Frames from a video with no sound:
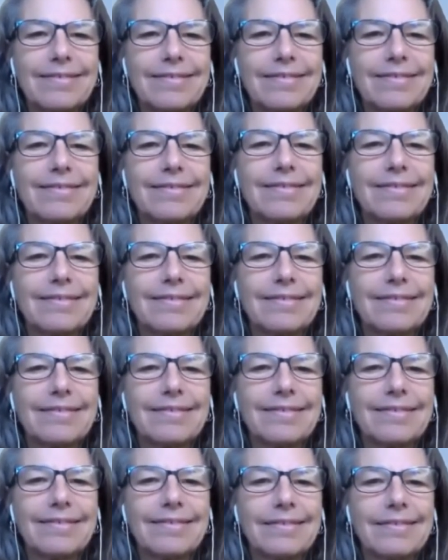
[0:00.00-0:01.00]

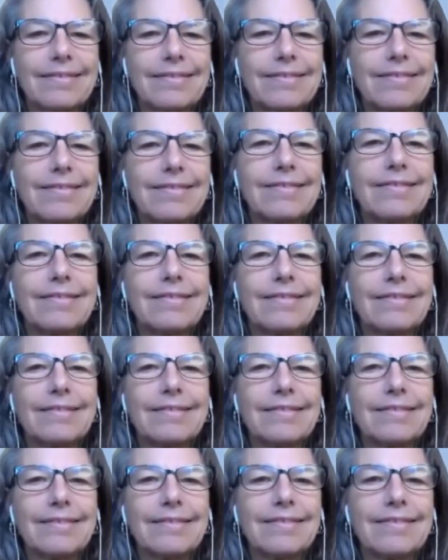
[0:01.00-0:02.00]

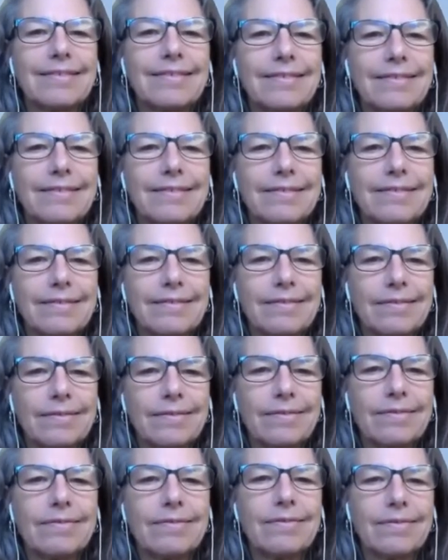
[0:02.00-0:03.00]

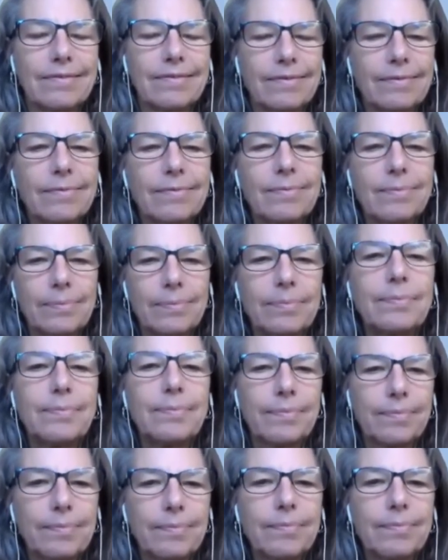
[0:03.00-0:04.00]

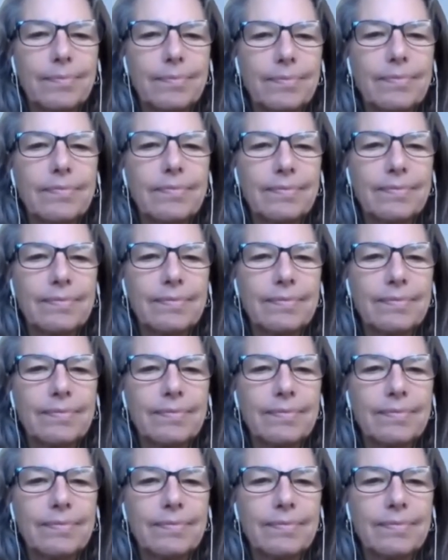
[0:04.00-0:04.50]
[no speech]